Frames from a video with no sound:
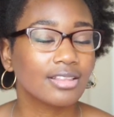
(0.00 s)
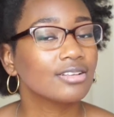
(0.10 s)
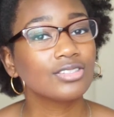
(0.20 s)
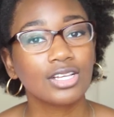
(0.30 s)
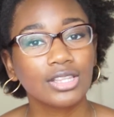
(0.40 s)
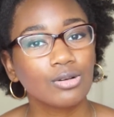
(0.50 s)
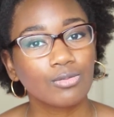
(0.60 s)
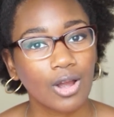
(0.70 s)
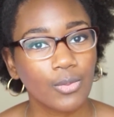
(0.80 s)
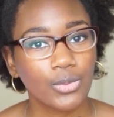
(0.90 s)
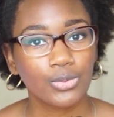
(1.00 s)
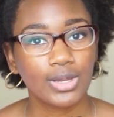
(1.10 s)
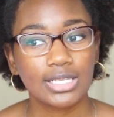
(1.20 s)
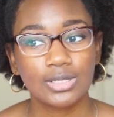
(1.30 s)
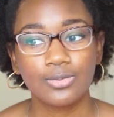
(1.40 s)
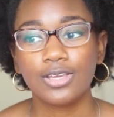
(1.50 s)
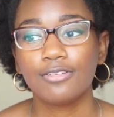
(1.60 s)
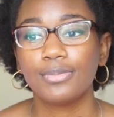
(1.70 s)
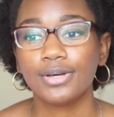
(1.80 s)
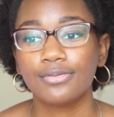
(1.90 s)
and there's nothing wrong with wigs and
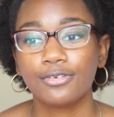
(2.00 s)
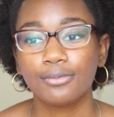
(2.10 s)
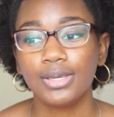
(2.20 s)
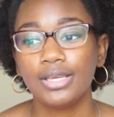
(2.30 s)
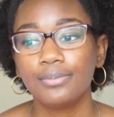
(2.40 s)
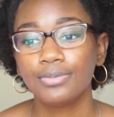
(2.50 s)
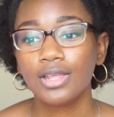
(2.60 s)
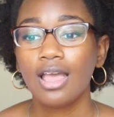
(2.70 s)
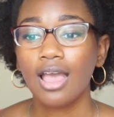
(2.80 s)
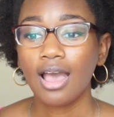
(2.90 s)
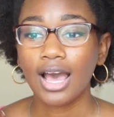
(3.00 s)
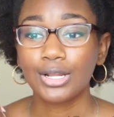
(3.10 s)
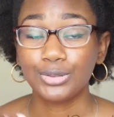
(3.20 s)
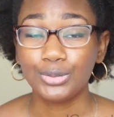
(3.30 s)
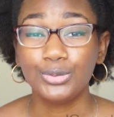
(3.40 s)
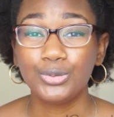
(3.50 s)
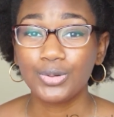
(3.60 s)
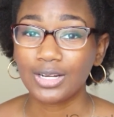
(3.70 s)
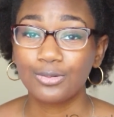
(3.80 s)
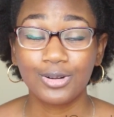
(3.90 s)
weaves, but for me I
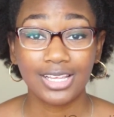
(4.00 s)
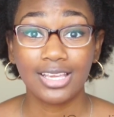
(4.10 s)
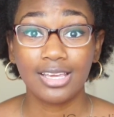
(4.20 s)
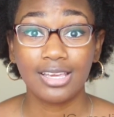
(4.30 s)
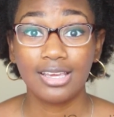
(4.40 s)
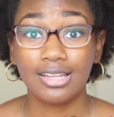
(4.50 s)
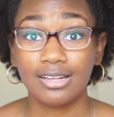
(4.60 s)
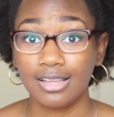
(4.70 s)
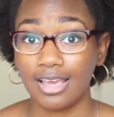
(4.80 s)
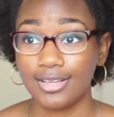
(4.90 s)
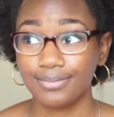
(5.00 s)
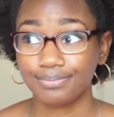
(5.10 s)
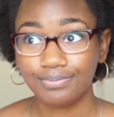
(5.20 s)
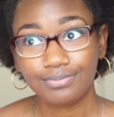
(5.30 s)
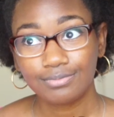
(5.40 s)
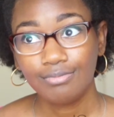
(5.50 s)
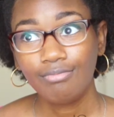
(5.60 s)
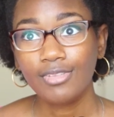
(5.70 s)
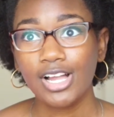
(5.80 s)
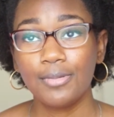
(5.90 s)
don't want to get in like
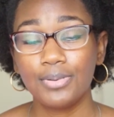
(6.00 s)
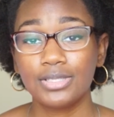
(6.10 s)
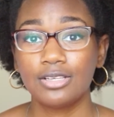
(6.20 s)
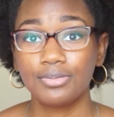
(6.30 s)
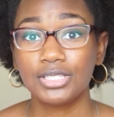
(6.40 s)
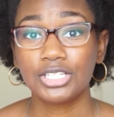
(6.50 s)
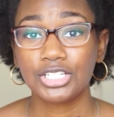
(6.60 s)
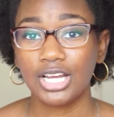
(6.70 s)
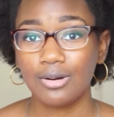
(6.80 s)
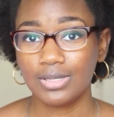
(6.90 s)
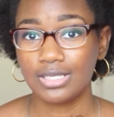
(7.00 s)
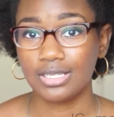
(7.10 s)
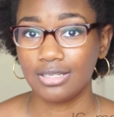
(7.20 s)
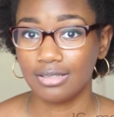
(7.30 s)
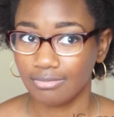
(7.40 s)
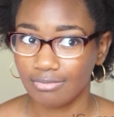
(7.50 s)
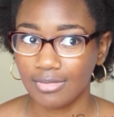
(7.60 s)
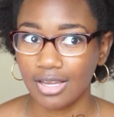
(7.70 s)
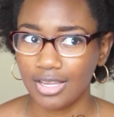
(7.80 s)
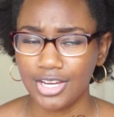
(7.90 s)
the position I was in
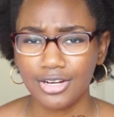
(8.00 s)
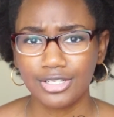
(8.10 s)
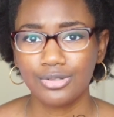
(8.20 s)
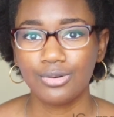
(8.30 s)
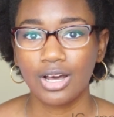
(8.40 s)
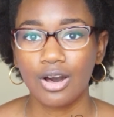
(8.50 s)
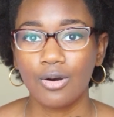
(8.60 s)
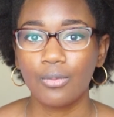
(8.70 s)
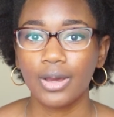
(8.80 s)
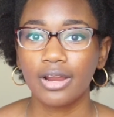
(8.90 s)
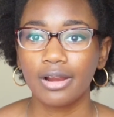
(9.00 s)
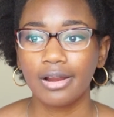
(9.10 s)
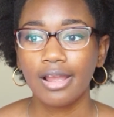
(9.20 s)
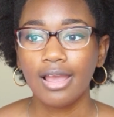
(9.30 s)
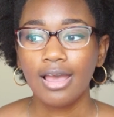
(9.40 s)
a year or two ago where